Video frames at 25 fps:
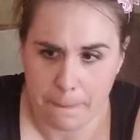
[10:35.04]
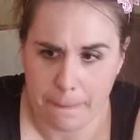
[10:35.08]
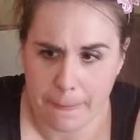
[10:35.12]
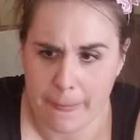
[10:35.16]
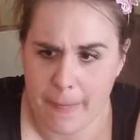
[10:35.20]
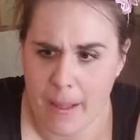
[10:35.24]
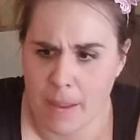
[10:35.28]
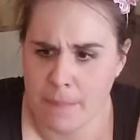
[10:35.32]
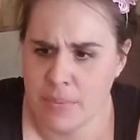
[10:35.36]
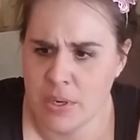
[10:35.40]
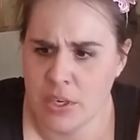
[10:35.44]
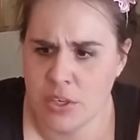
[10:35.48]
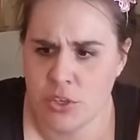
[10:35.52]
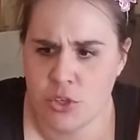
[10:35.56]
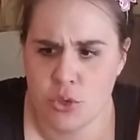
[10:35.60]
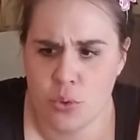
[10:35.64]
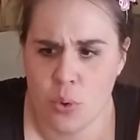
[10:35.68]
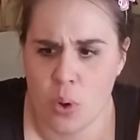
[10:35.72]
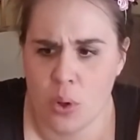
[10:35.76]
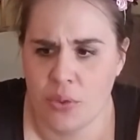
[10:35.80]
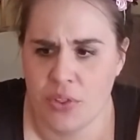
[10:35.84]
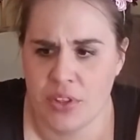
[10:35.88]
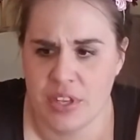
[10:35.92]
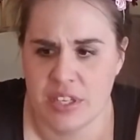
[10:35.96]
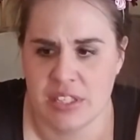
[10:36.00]
I'm going to do
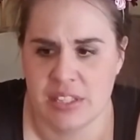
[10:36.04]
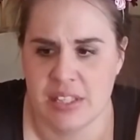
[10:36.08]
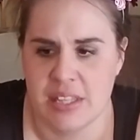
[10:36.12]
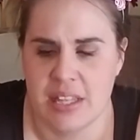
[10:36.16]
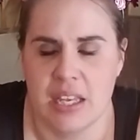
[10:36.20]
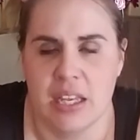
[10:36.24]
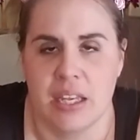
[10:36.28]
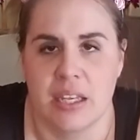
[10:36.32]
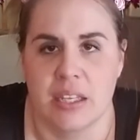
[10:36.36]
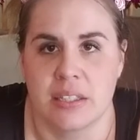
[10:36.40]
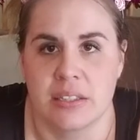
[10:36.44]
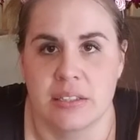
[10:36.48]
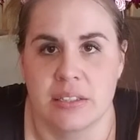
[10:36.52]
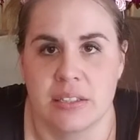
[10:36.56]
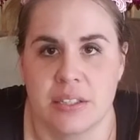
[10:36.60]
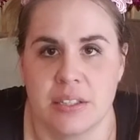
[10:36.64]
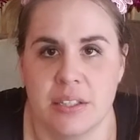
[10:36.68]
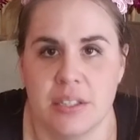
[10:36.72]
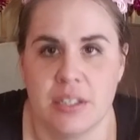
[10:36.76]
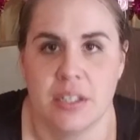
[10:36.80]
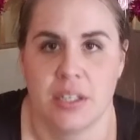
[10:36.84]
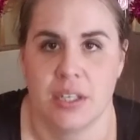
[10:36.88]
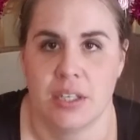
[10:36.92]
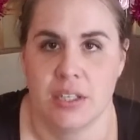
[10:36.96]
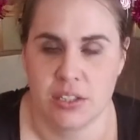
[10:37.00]
all these things
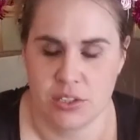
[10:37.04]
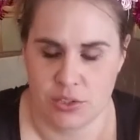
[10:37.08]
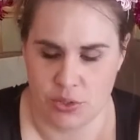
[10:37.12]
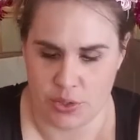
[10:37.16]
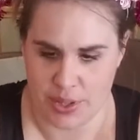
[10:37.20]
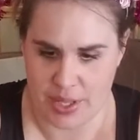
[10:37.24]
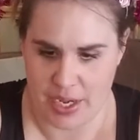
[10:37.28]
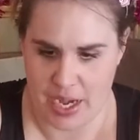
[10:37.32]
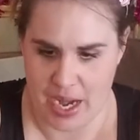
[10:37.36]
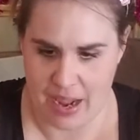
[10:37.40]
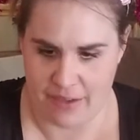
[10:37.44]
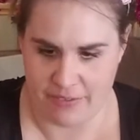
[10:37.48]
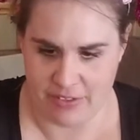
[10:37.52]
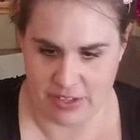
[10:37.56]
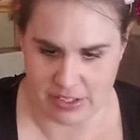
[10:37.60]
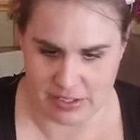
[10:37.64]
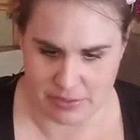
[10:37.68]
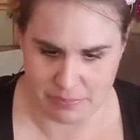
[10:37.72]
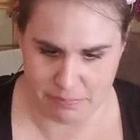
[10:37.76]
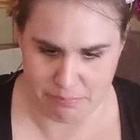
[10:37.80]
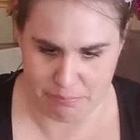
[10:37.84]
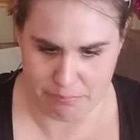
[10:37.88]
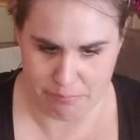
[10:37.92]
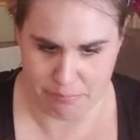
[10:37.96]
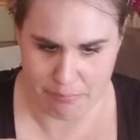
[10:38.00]
so that I have this
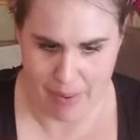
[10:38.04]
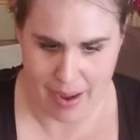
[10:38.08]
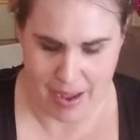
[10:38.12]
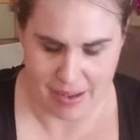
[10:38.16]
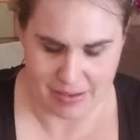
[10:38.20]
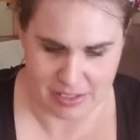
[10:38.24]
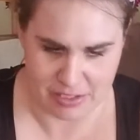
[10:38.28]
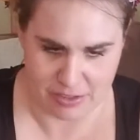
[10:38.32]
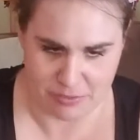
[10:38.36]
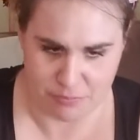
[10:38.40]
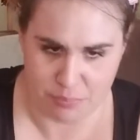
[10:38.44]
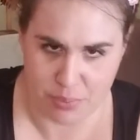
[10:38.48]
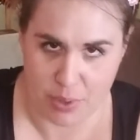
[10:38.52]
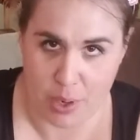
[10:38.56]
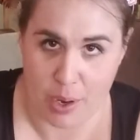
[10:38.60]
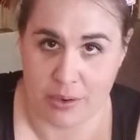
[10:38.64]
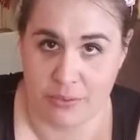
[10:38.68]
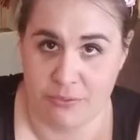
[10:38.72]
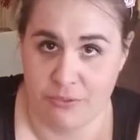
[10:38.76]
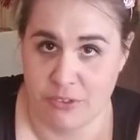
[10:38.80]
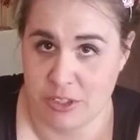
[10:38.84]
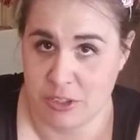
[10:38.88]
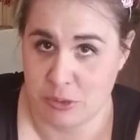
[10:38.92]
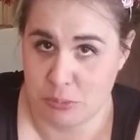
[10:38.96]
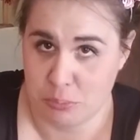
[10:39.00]
massive
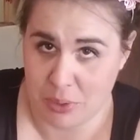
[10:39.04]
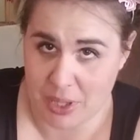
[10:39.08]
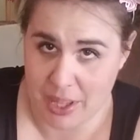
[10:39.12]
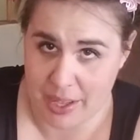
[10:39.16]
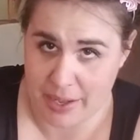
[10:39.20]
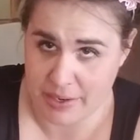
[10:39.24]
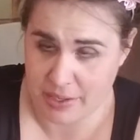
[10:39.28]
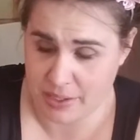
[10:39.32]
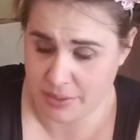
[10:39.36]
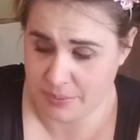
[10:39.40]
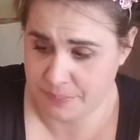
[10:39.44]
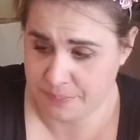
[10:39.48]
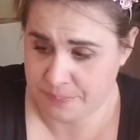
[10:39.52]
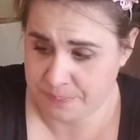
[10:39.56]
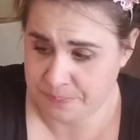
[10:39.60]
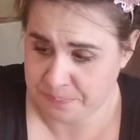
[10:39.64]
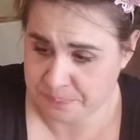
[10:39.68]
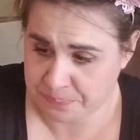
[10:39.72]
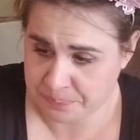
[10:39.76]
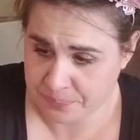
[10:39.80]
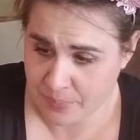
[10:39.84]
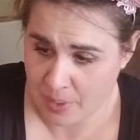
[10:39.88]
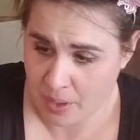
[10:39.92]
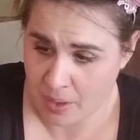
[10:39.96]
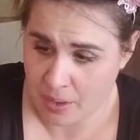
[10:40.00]
breakfast platter
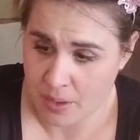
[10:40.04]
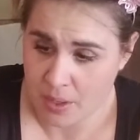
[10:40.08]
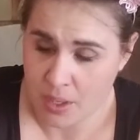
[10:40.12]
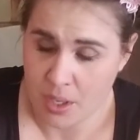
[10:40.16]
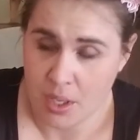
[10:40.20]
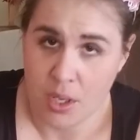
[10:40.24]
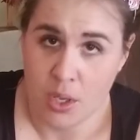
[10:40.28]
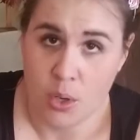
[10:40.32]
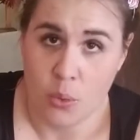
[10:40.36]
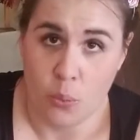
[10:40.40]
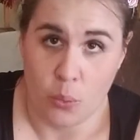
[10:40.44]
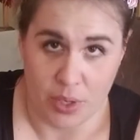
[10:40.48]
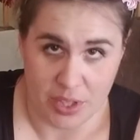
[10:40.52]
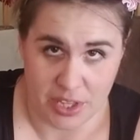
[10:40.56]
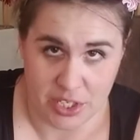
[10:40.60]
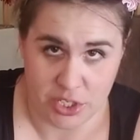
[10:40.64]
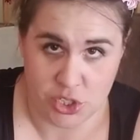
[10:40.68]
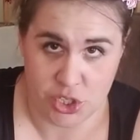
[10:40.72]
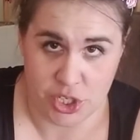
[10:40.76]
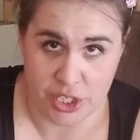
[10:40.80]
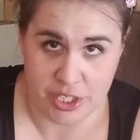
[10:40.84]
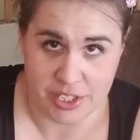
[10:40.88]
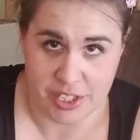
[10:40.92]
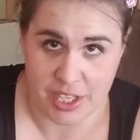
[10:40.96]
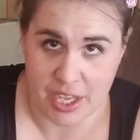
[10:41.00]
with a
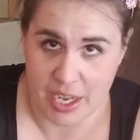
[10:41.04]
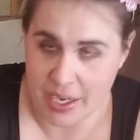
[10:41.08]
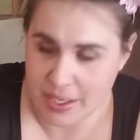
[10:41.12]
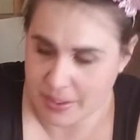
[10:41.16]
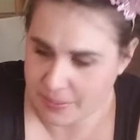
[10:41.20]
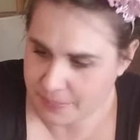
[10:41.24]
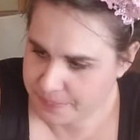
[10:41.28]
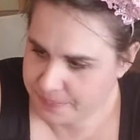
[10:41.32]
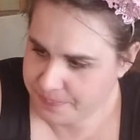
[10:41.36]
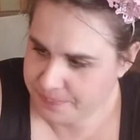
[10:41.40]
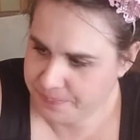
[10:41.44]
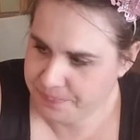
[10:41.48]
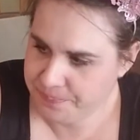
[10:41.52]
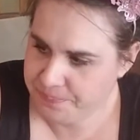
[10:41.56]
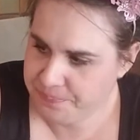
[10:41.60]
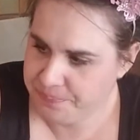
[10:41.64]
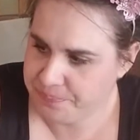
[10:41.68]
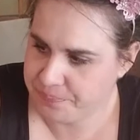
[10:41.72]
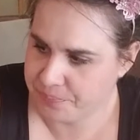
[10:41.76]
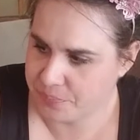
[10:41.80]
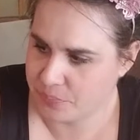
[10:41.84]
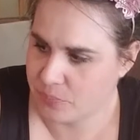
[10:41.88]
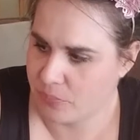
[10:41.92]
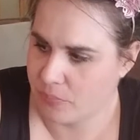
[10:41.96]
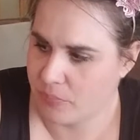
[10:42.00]
cheesecake.
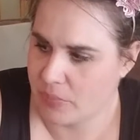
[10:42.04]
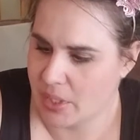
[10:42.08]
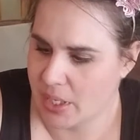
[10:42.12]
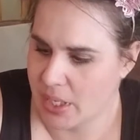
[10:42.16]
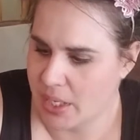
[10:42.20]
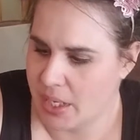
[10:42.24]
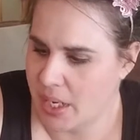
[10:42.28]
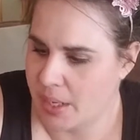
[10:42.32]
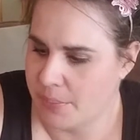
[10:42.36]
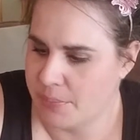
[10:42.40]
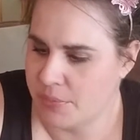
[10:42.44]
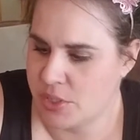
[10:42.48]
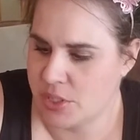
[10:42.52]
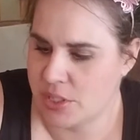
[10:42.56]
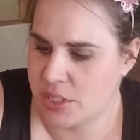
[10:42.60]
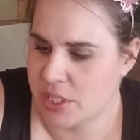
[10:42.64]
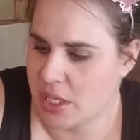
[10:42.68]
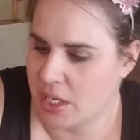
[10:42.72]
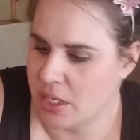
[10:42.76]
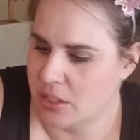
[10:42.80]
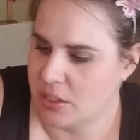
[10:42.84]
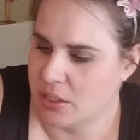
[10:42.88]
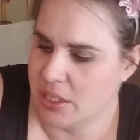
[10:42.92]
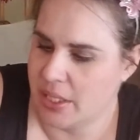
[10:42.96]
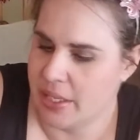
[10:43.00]
And I'm just going
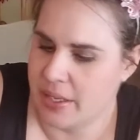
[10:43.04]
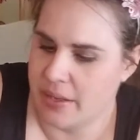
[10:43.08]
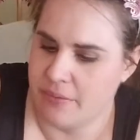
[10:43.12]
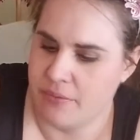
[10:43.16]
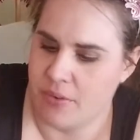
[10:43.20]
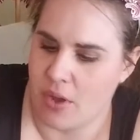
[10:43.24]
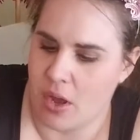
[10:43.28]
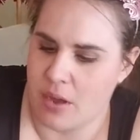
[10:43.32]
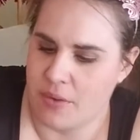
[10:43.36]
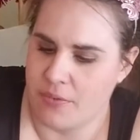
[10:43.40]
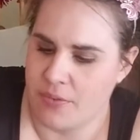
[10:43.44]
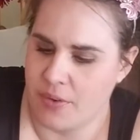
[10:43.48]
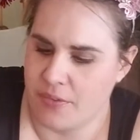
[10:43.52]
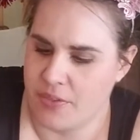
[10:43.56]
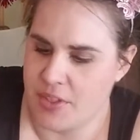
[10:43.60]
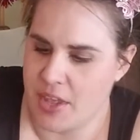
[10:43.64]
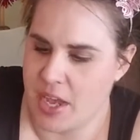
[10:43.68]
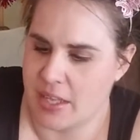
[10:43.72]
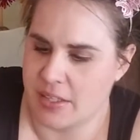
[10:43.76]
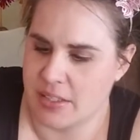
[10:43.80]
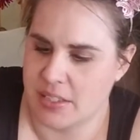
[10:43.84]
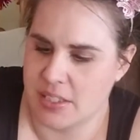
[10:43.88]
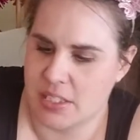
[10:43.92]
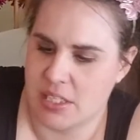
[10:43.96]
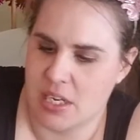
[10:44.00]
to live off of
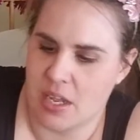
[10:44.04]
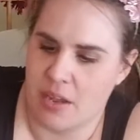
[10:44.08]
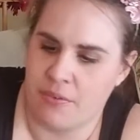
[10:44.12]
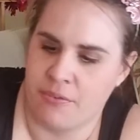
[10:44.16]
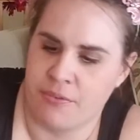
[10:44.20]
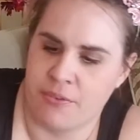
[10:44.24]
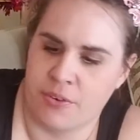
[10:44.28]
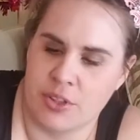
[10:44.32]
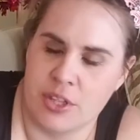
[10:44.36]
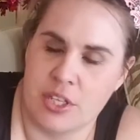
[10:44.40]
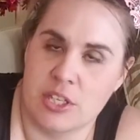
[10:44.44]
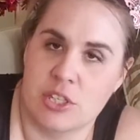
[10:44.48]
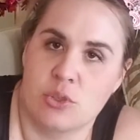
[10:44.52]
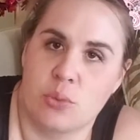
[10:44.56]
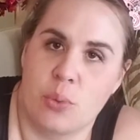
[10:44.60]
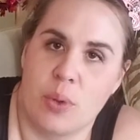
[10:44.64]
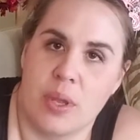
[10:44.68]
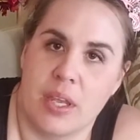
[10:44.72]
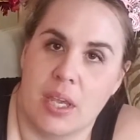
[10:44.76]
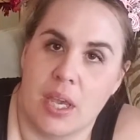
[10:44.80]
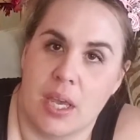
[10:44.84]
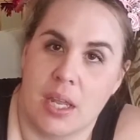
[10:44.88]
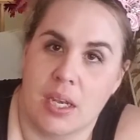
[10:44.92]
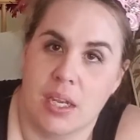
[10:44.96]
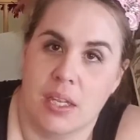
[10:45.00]
that stuff for this
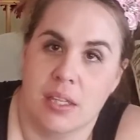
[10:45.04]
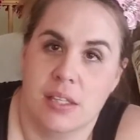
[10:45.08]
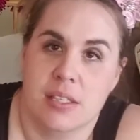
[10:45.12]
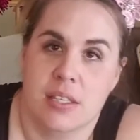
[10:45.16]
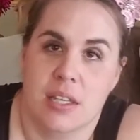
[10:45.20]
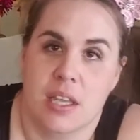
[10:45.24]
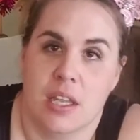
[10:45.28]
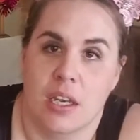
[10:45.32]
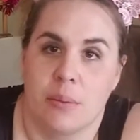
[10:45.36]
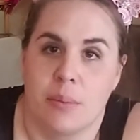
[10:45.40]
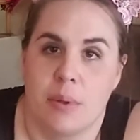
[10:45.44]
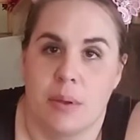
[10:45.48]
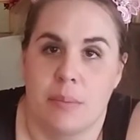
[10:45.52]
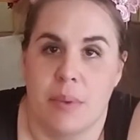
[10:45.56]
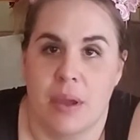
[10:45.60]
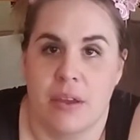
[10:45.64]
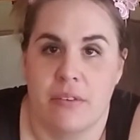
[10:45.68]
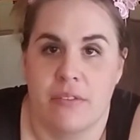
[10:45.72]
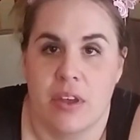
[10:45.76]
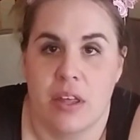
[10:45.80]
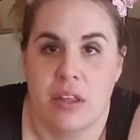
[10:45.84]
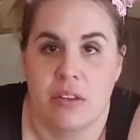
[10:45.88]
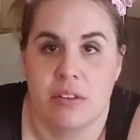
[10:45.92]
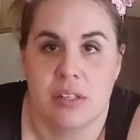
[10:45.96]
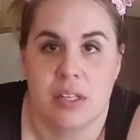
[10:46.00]
weekend. It's going to be my
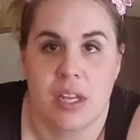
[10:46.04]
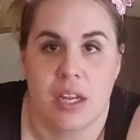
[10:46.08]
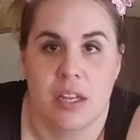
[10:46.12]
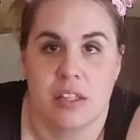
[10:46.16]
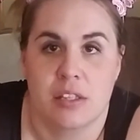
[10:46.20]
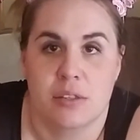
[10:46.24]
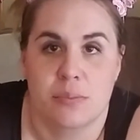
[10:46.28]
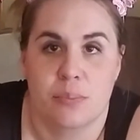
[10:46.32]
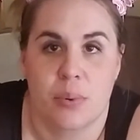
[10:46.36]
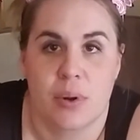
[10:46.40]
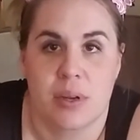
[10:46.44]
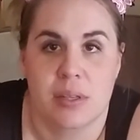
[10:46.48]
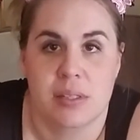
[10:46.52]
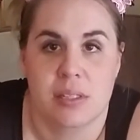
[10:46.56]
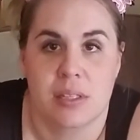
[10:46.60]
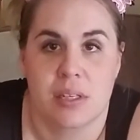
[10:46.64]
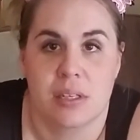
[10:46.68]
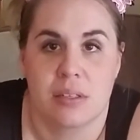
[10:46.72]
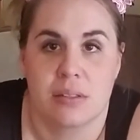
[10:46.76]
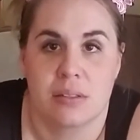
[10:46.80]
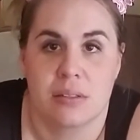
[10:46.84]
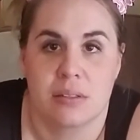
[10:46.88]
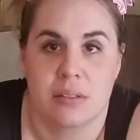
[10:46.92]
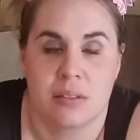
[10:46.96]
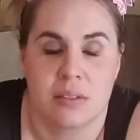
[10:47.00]
Valentine's
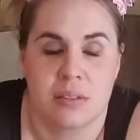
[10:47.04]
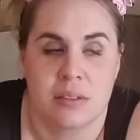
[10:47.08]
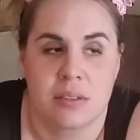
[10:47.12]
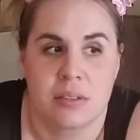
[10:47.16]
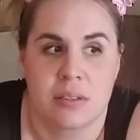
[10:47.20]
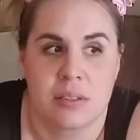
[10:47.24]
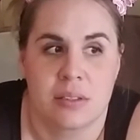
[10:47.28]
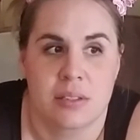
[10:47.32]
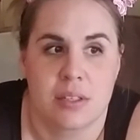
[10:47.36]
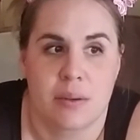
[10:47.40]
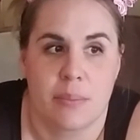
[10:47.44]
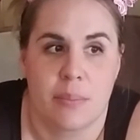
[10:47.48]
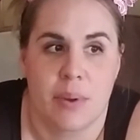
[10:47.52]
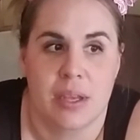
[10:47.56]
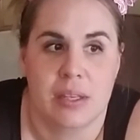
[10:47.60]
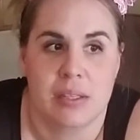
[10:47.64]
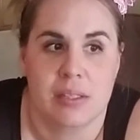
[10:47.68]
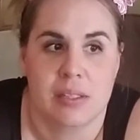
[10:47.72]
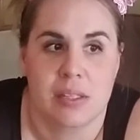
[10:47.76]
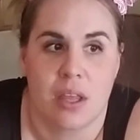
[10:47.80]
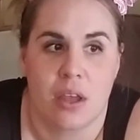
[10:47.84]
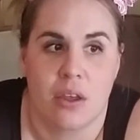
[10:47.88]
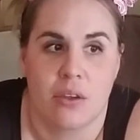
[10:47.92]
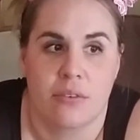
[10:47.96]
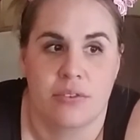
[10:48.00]
present to
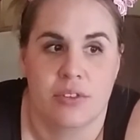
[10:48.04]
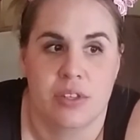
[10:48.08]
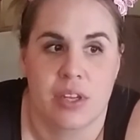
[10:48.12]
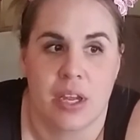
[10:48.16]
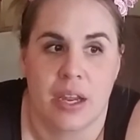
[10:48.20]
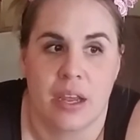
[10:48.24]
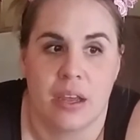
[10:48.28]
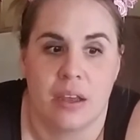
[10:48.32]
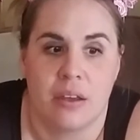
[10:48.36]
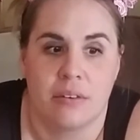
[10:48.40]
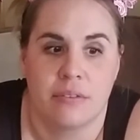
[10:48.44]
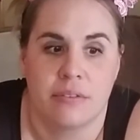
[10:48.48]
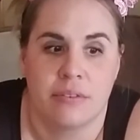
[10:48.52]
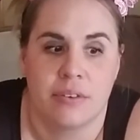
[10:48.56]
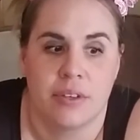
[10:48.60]
myself to have